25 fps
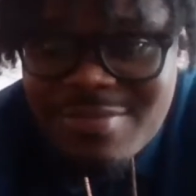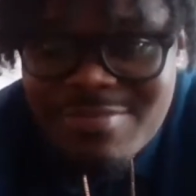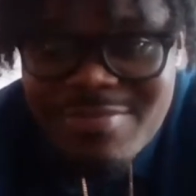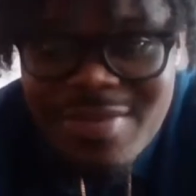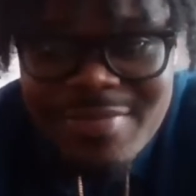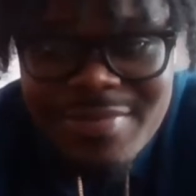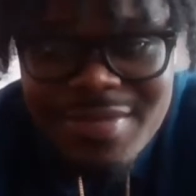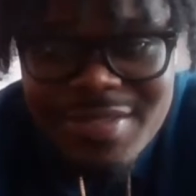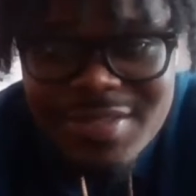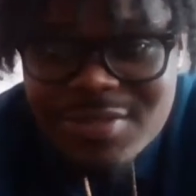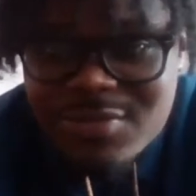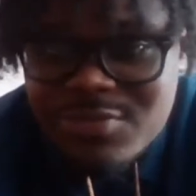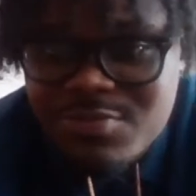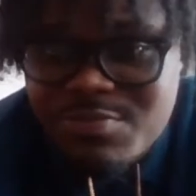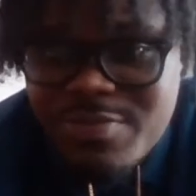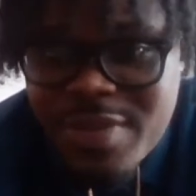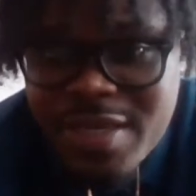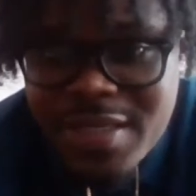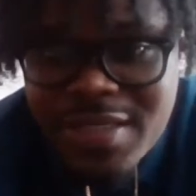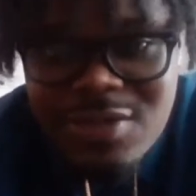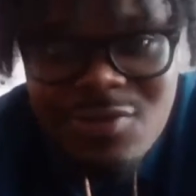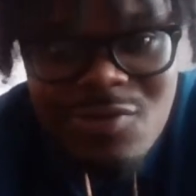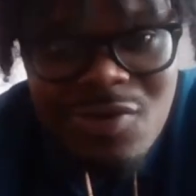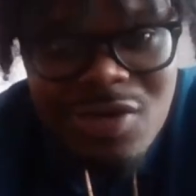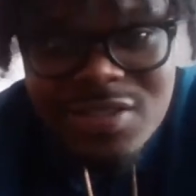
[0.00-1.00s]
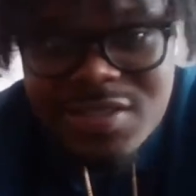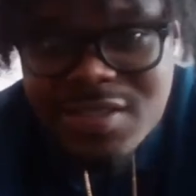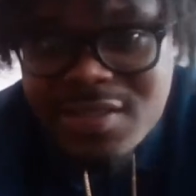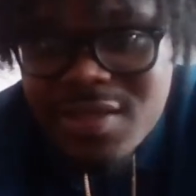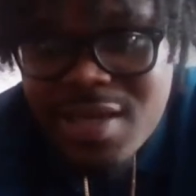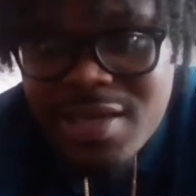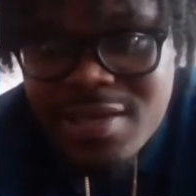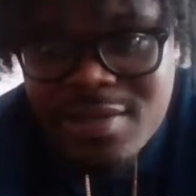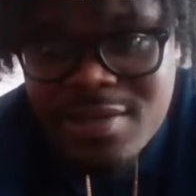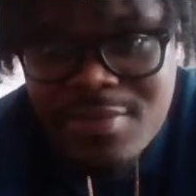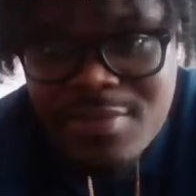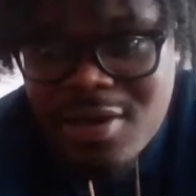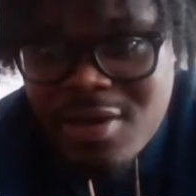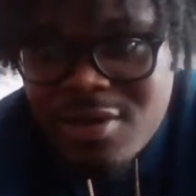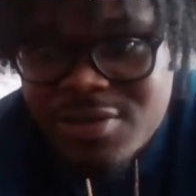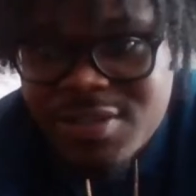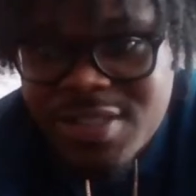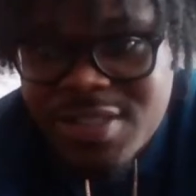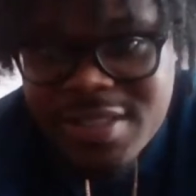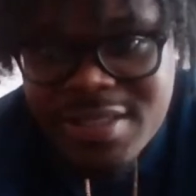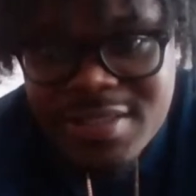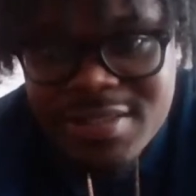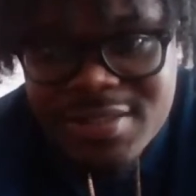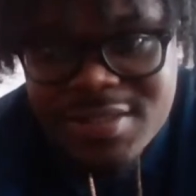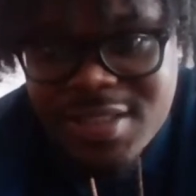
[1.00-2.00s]
Maybe just mainly watch the line tomorrow.
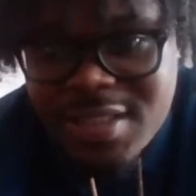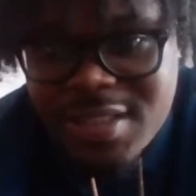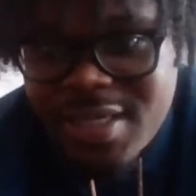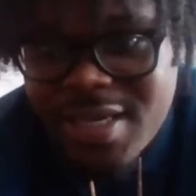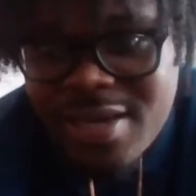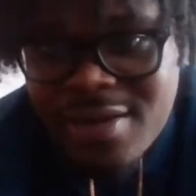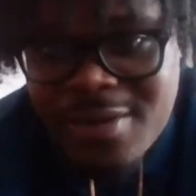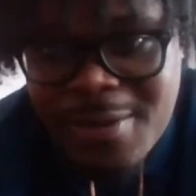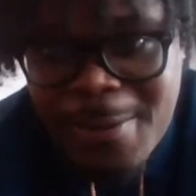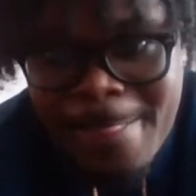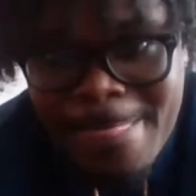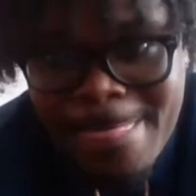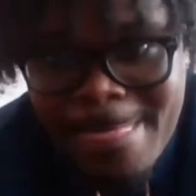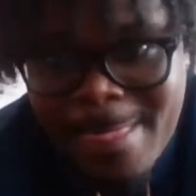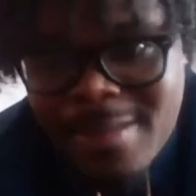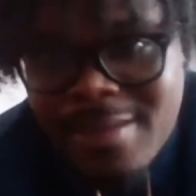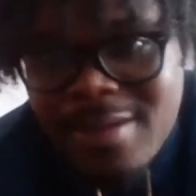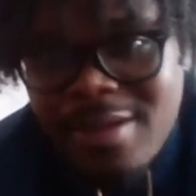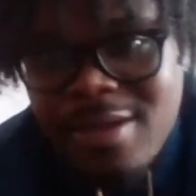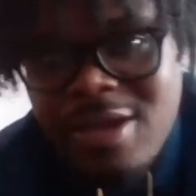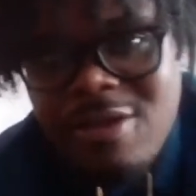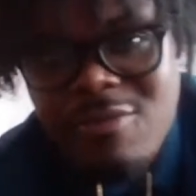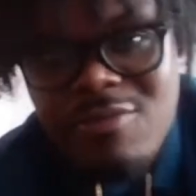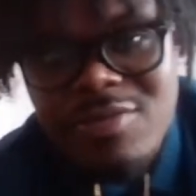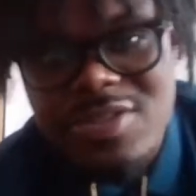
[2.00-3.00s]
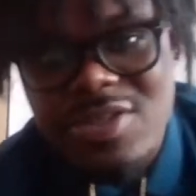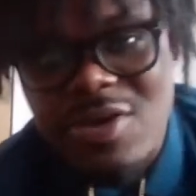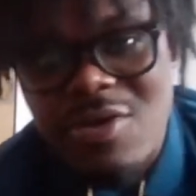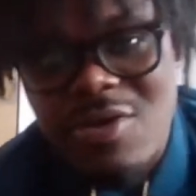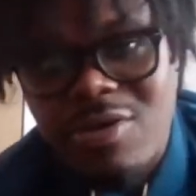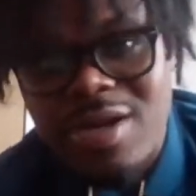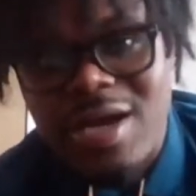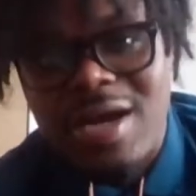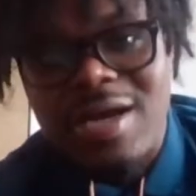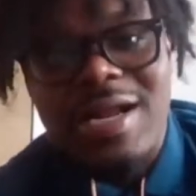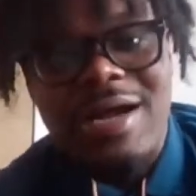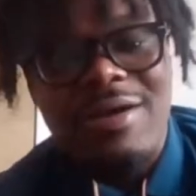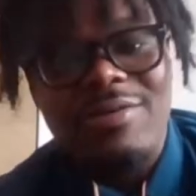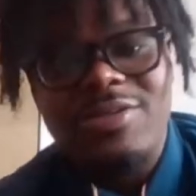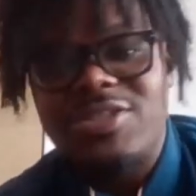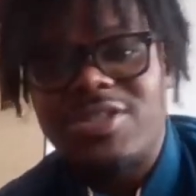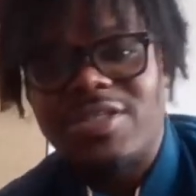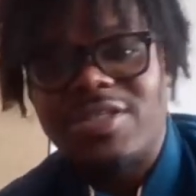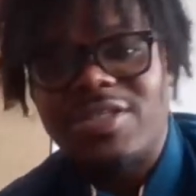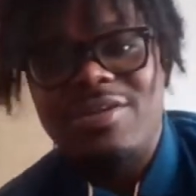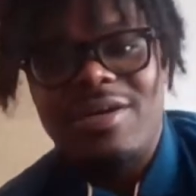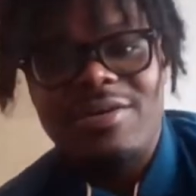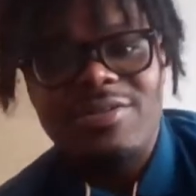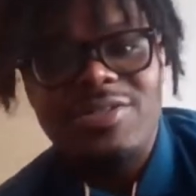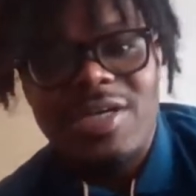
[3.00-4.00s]
Check out what's going on. I was
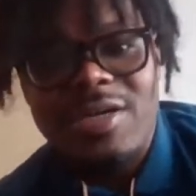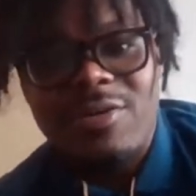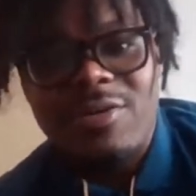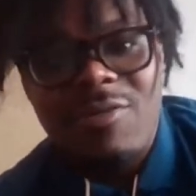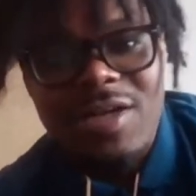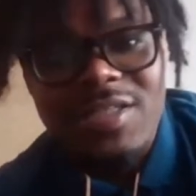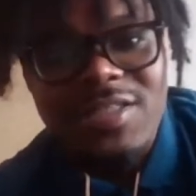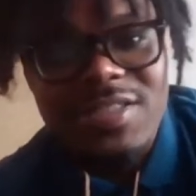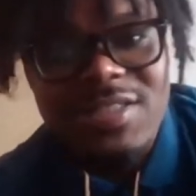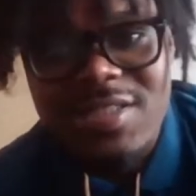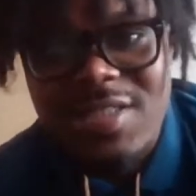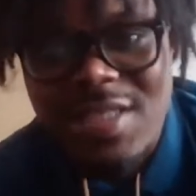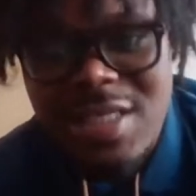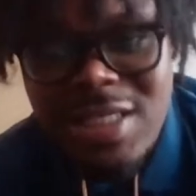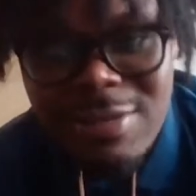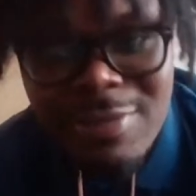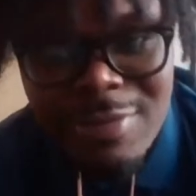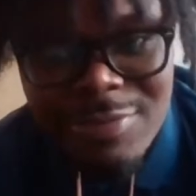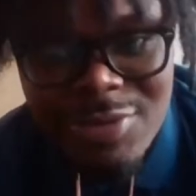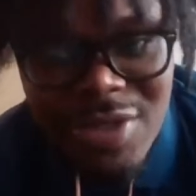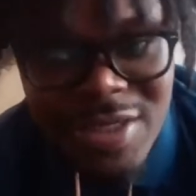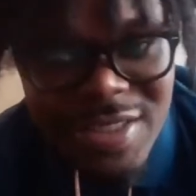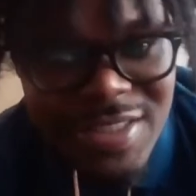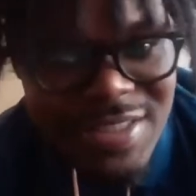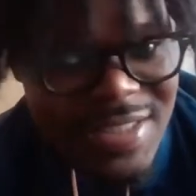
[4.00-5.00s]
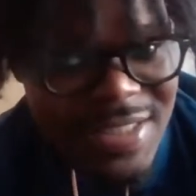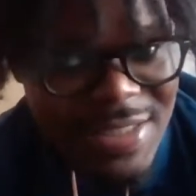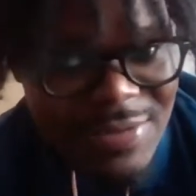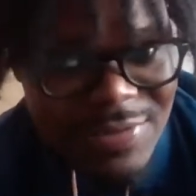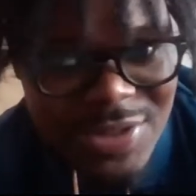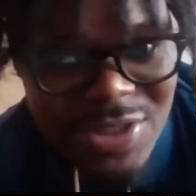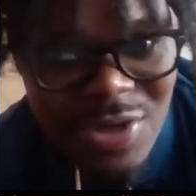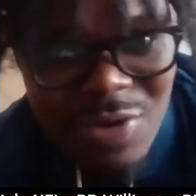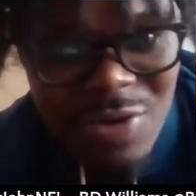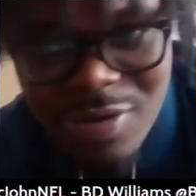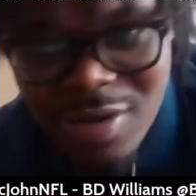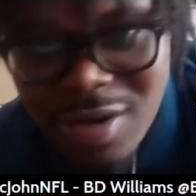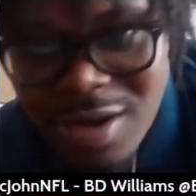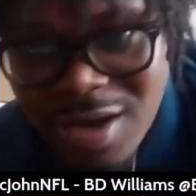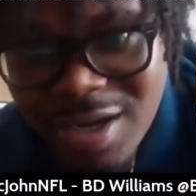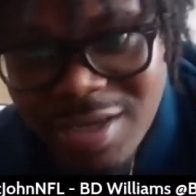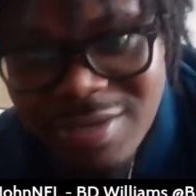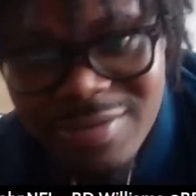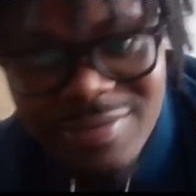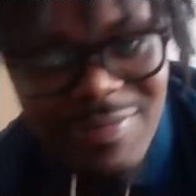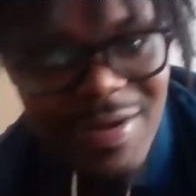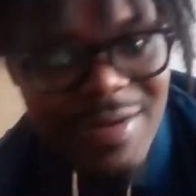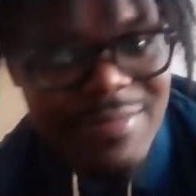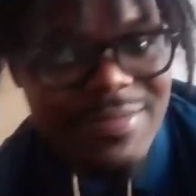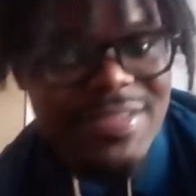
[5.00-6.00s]
trying to watch the scheme. I'm trying to see what's going
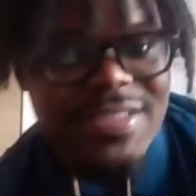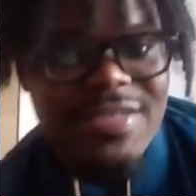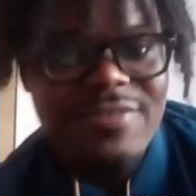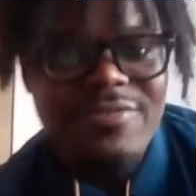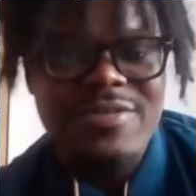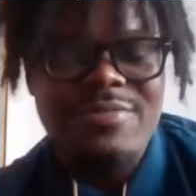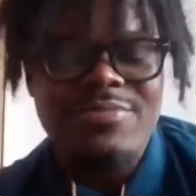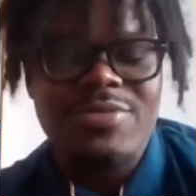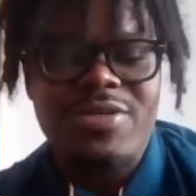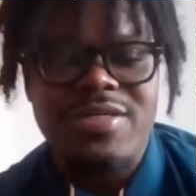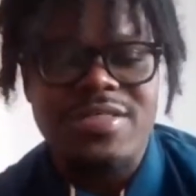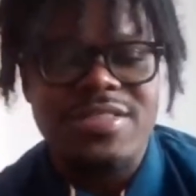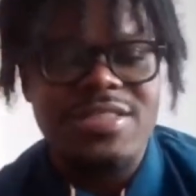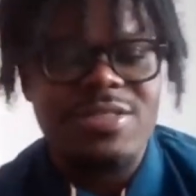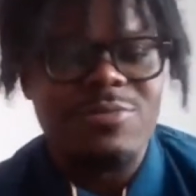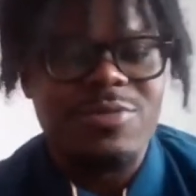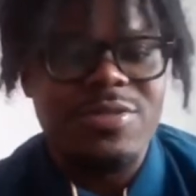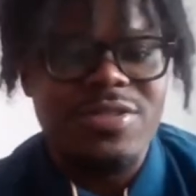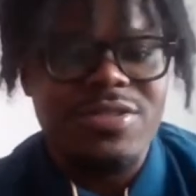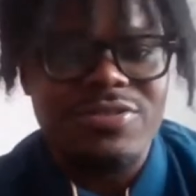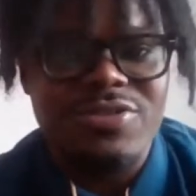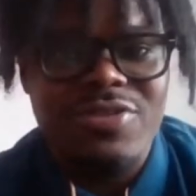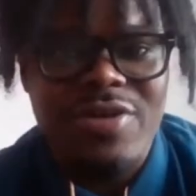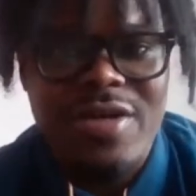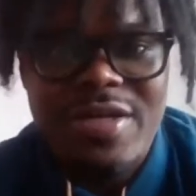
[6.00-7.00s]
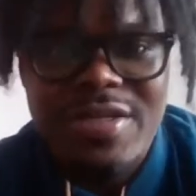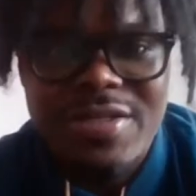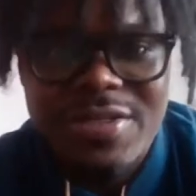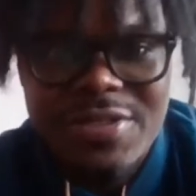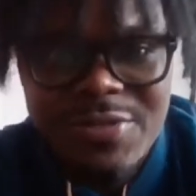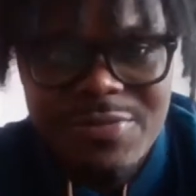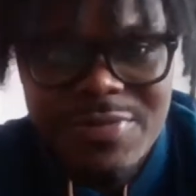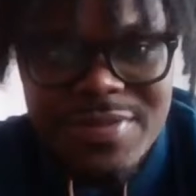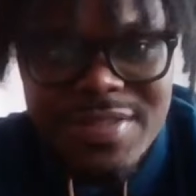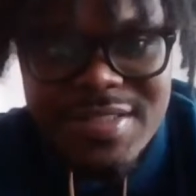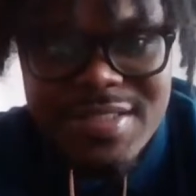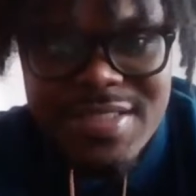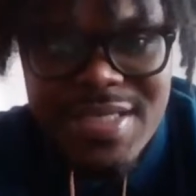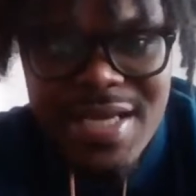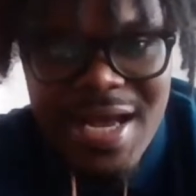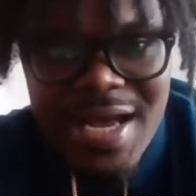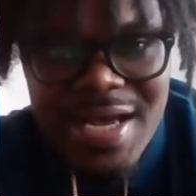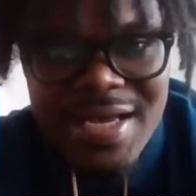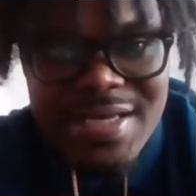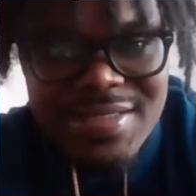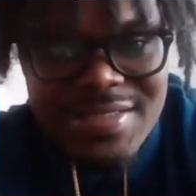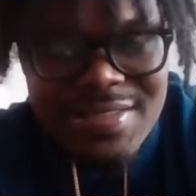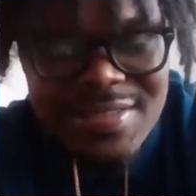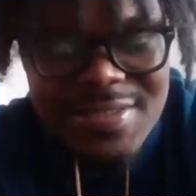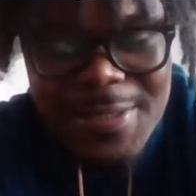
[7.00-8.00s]
on with wide receivers. I'm trying to see what they're trying to do with these
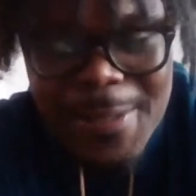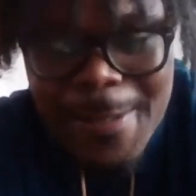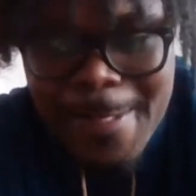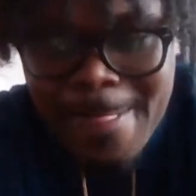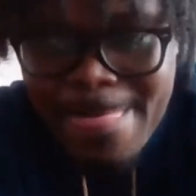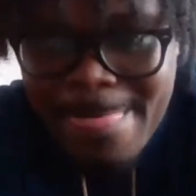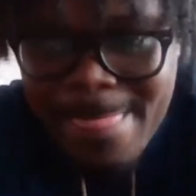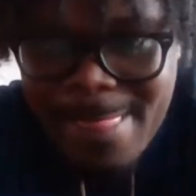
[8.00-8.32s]
guys.